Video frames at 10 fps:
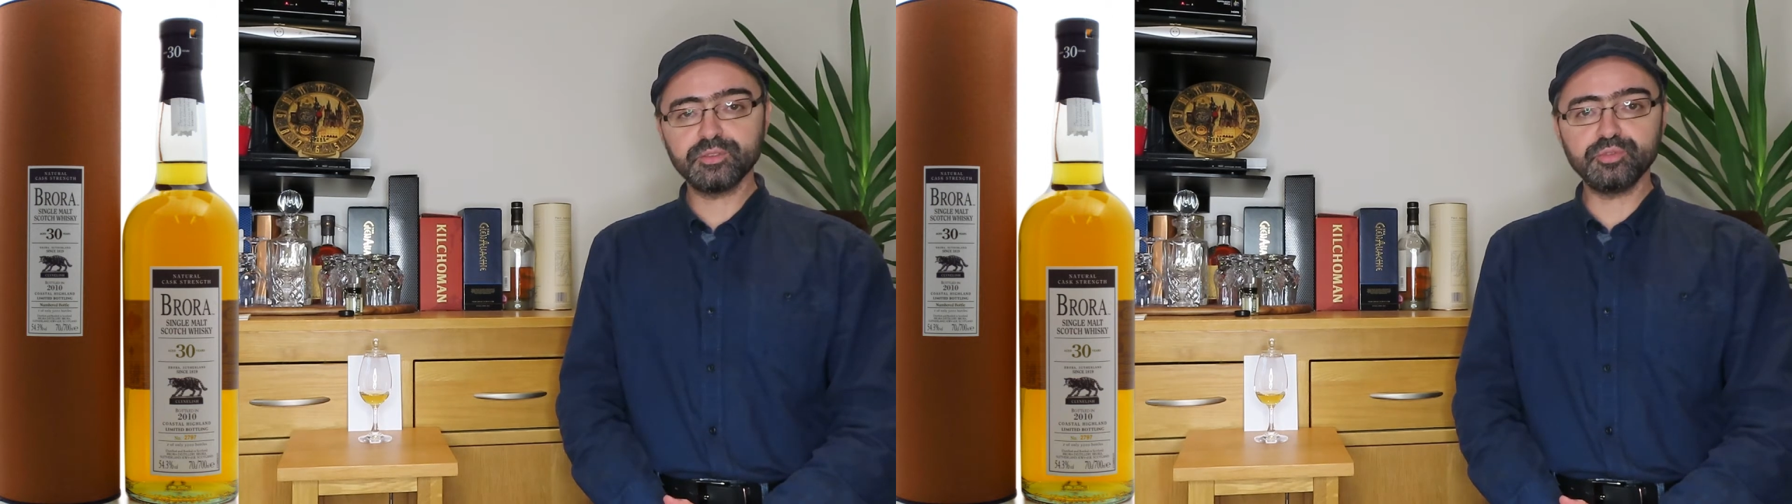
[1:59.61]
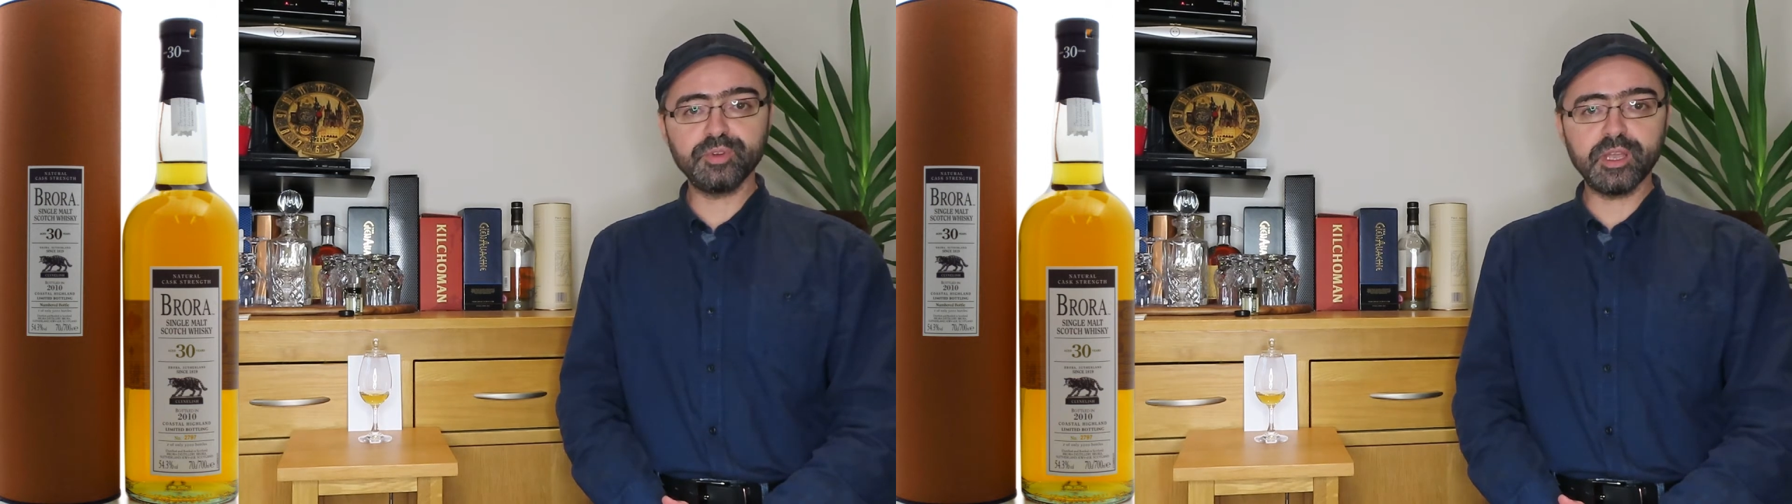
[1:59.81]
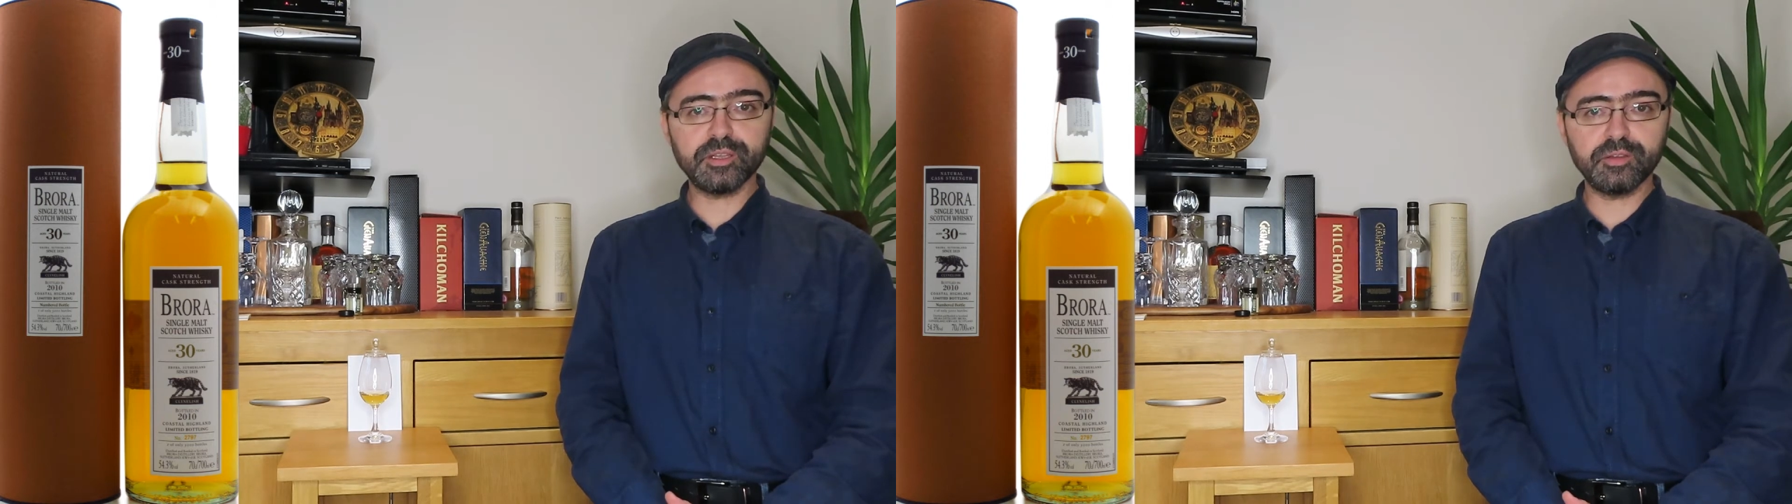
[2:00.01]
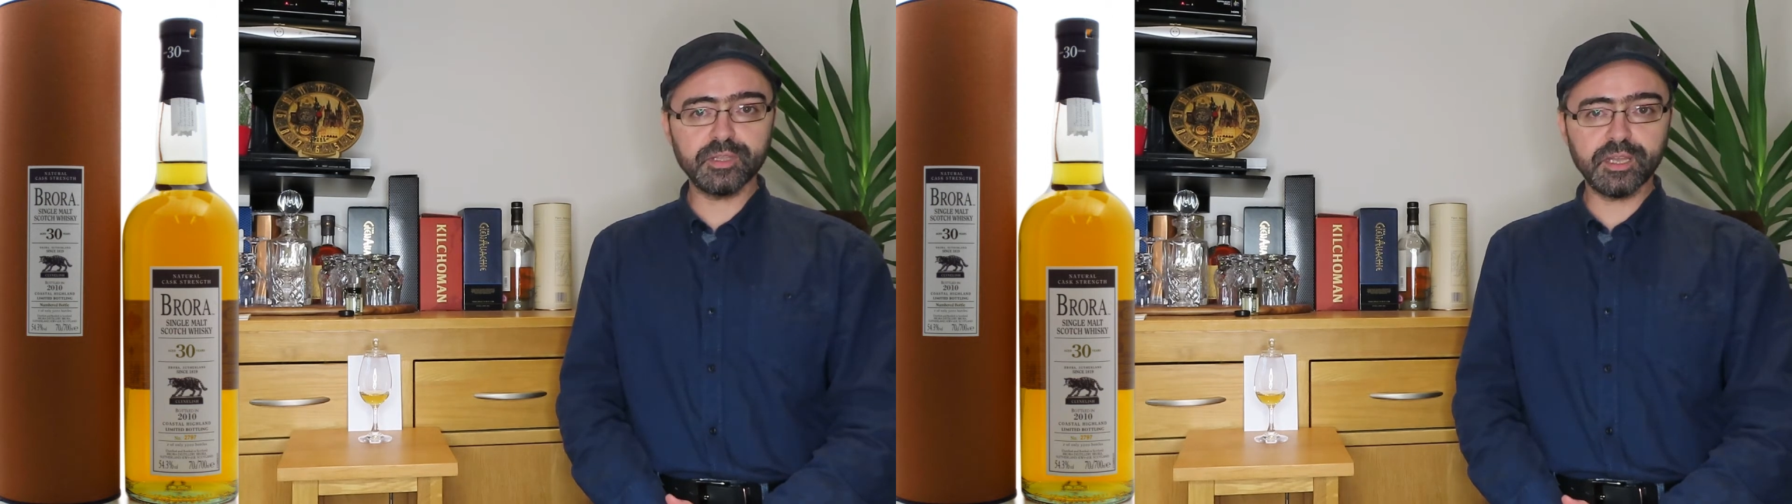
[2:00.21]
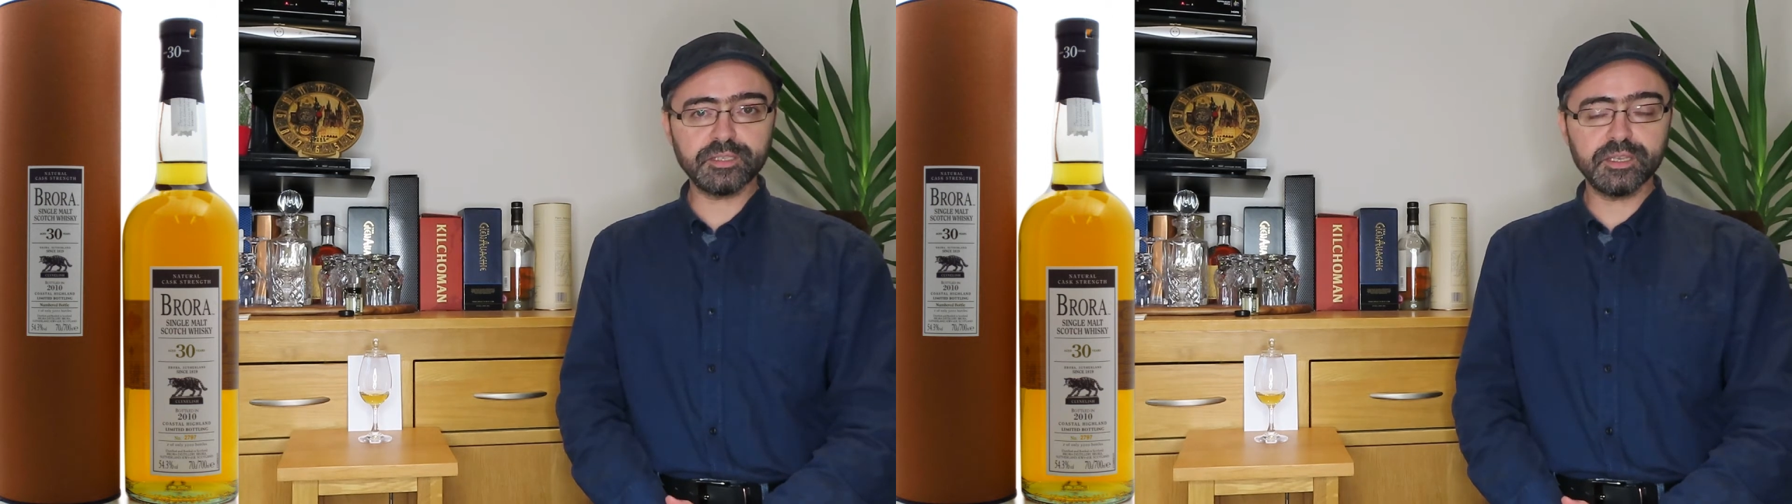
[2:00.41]
to
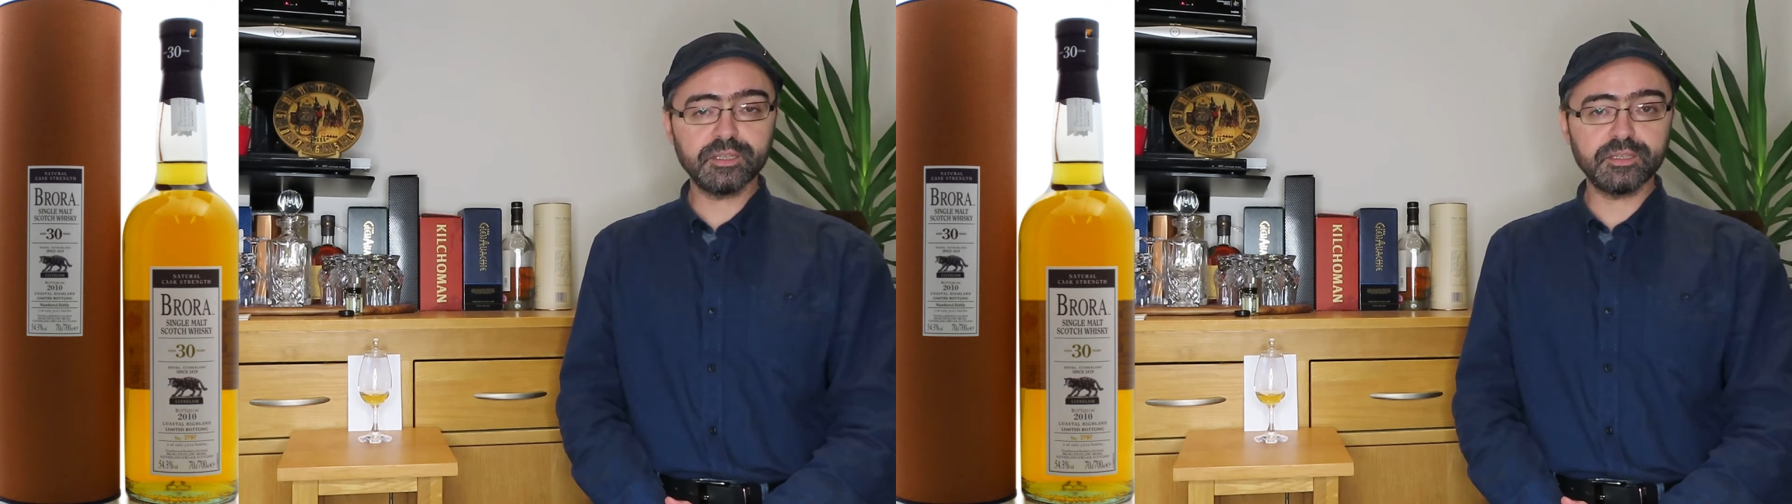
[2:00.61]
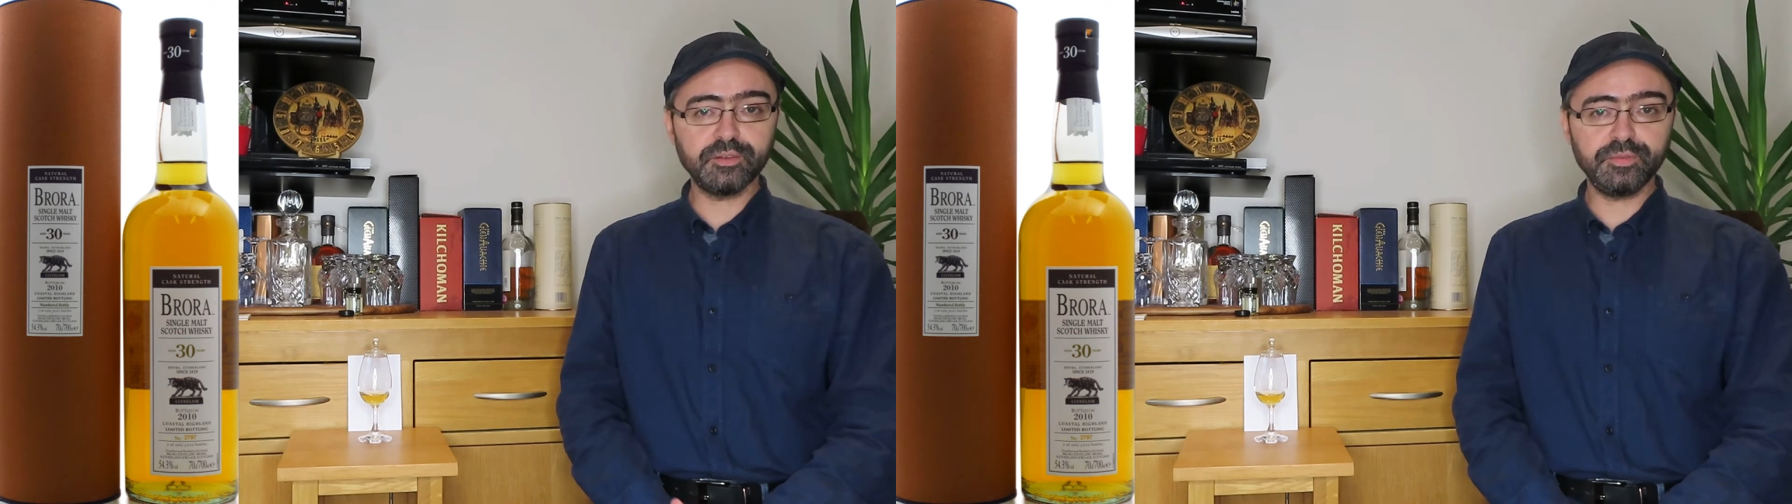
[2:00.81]
recognize the